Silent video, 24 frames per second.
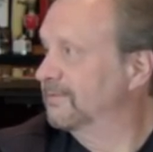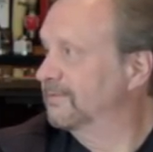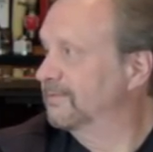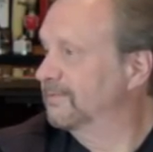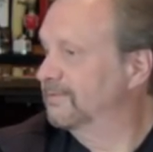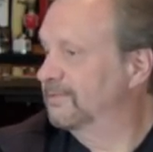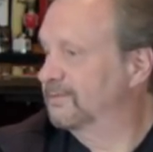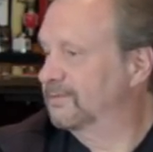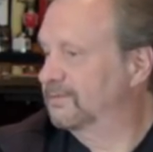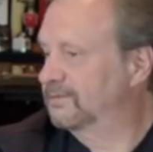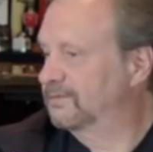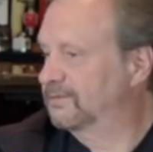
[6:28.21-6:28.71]

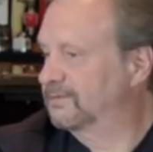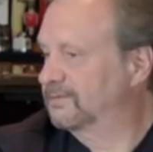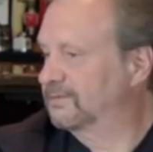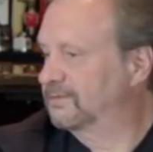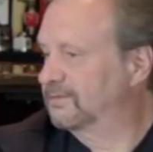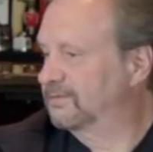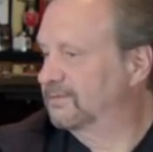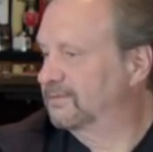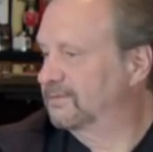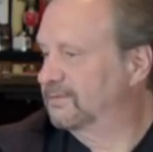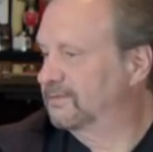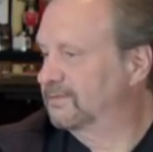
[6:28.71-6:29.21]

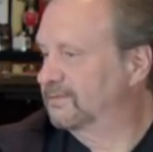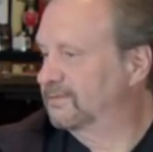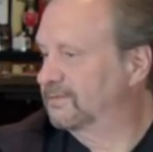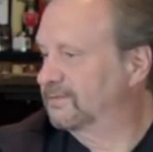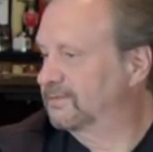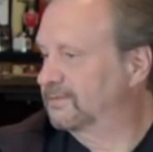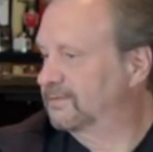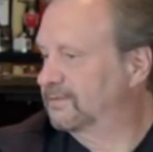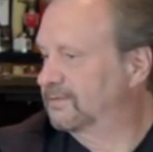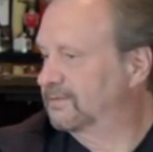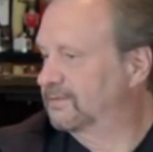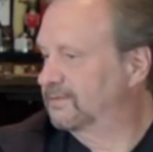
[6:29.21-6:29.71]

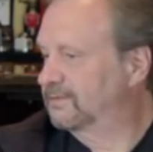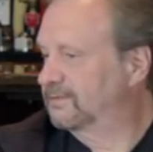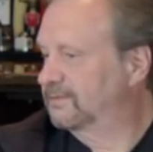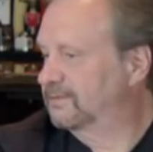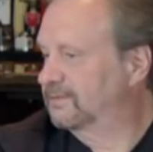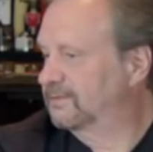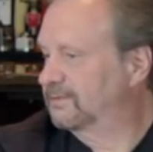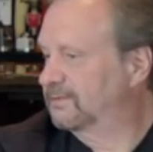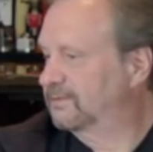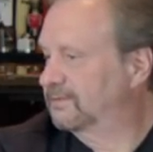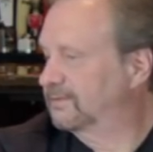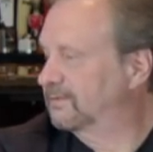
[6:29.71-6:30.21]

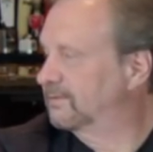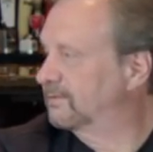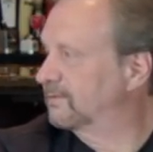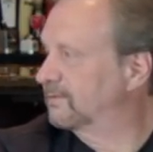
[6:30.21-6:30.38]
(not speaking)